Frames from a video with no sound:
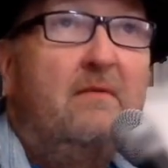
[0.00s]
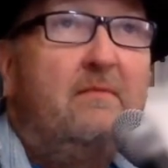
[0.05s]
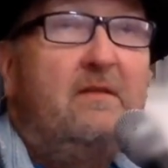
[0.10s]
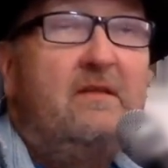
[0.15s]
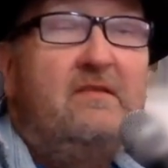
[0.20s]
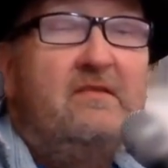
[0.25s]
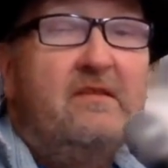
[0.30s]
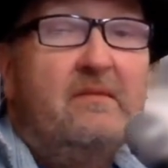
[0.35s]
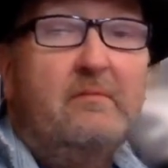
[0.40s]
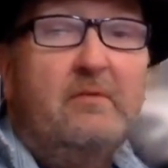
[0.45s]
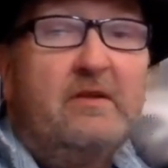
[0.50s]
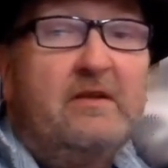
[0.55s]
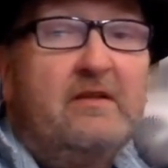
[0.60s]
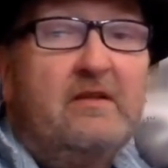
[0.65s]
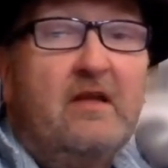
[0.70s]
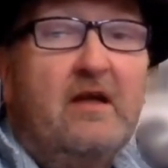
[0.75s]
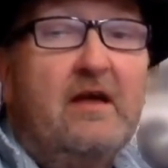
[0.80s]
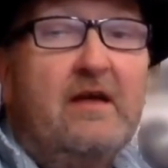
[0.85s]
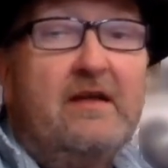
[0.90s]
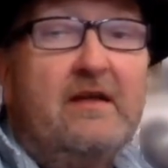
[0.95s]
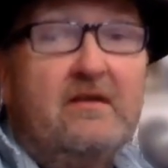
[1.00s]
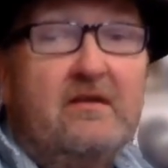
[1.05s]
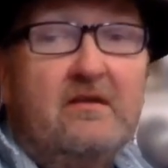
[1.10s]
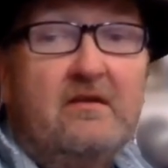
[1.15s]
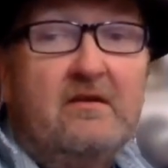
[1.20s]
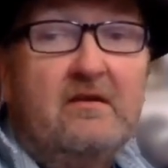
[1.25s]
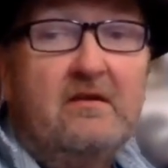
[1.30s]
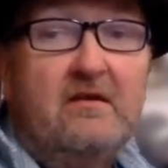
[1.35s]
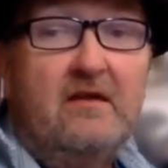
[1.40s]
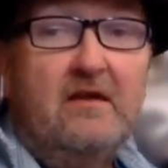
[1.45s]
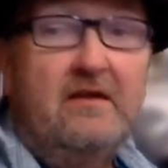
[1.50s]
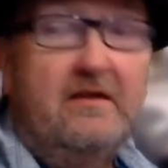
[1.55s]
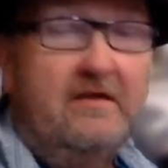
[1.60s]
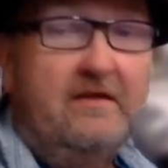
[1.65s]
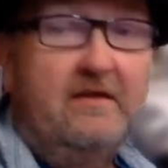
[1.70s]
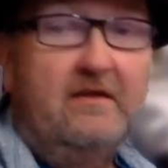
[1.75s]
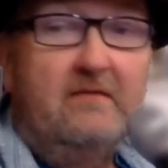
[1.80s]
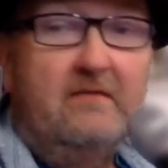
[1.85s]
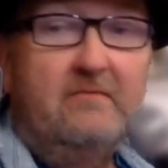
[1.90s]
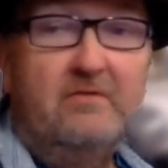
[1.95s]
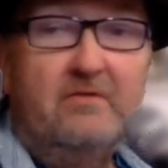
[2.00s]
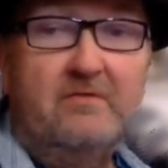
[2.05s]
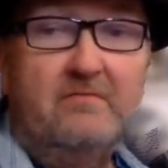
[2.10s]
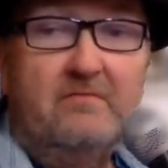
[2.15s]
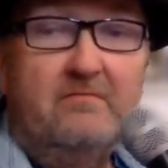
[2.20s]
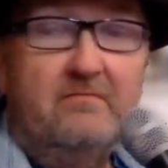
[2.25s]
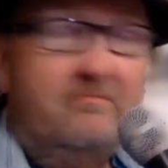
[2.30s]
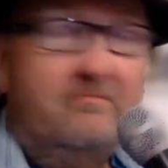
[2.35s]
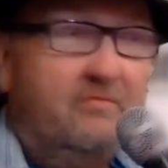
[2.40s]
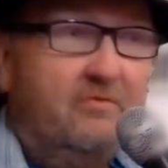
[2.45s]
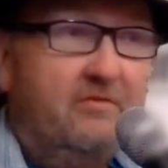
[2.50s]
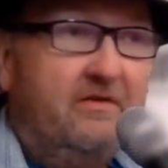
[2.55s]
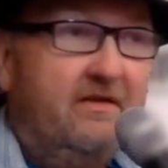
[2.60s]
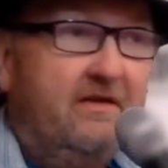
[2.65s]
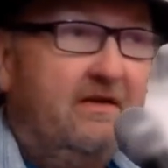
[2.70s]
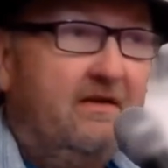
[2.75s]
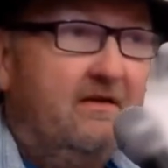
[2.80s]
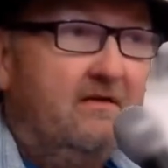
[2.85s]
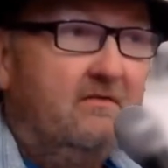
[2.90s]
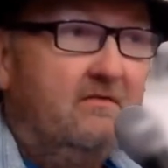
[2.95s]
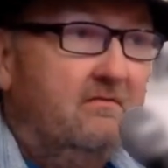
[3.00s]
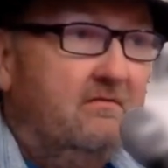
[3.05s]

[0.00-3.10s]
somebody like, and again, I'm not putting out,